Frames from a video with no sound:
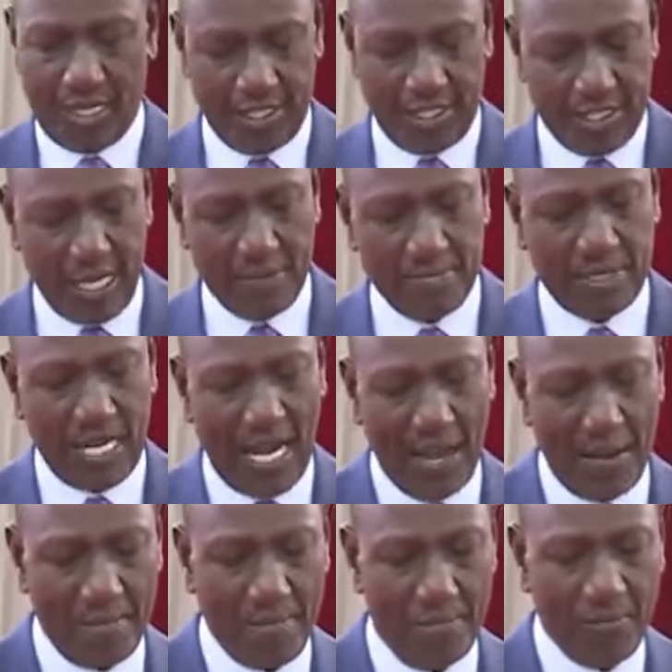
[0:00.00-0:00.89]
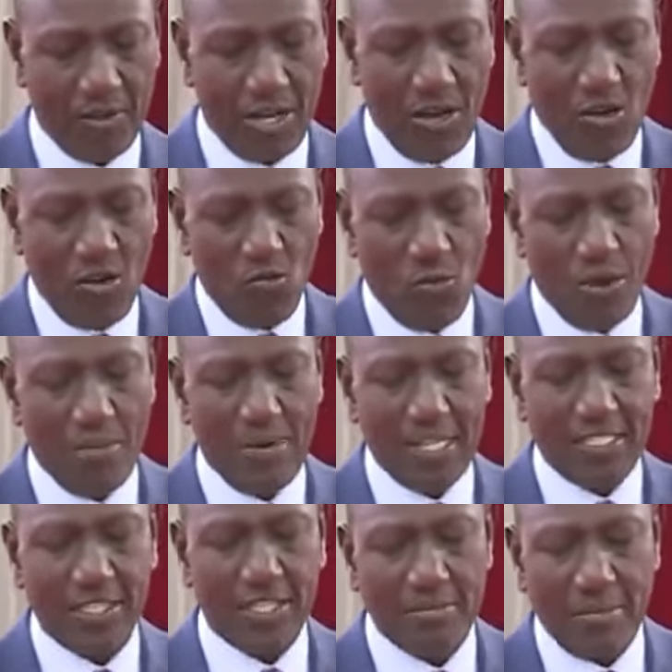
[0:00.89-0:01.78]
At the same time, we
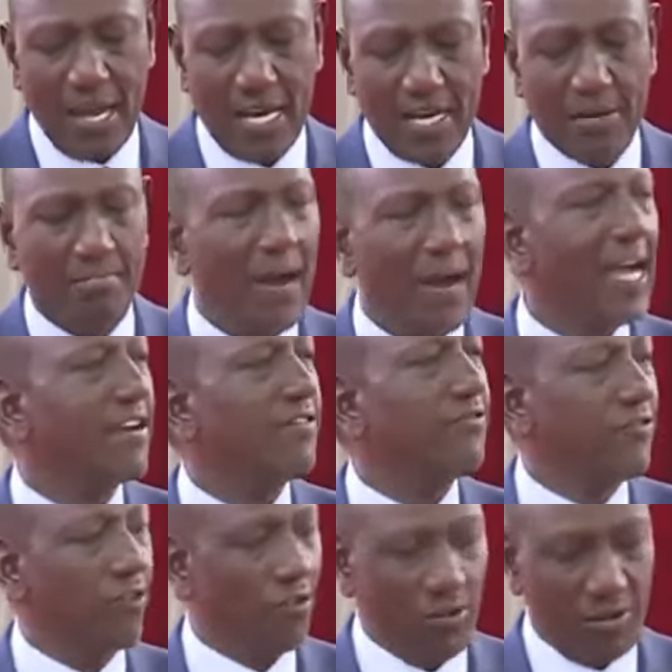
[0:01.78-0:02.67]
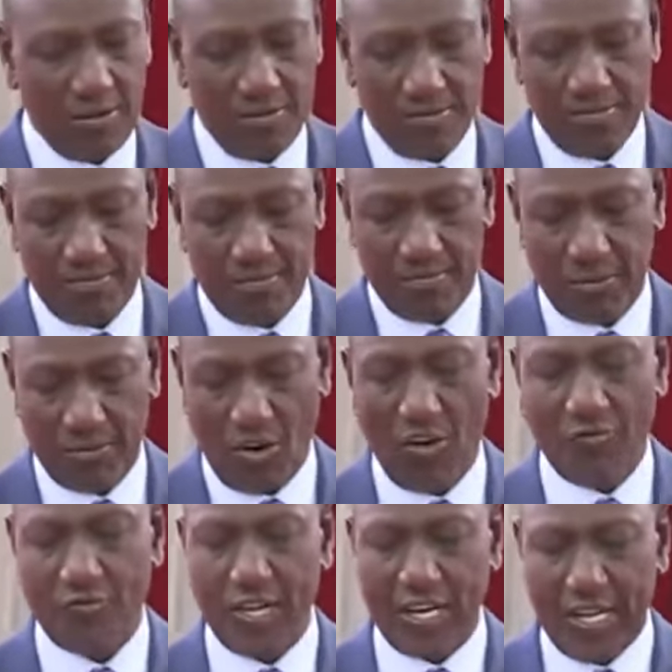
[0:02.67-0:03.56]
must remain mindful
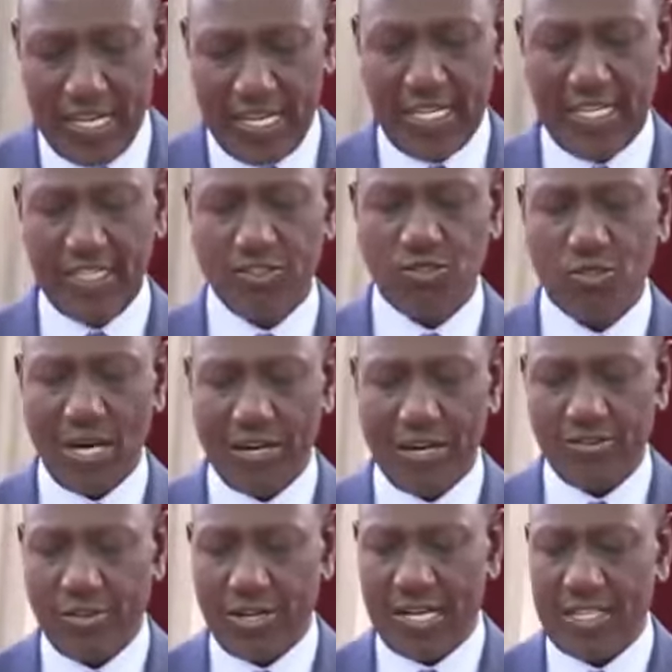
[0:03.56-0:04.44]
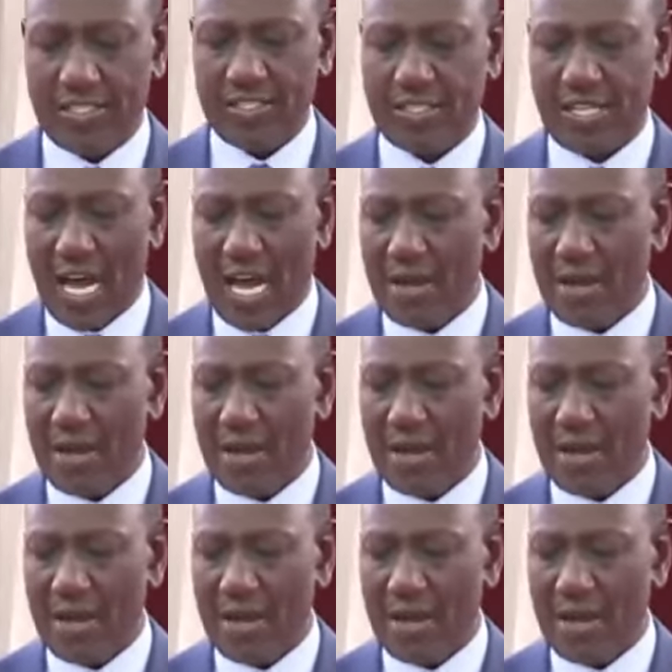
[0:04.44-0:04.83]
of the need to address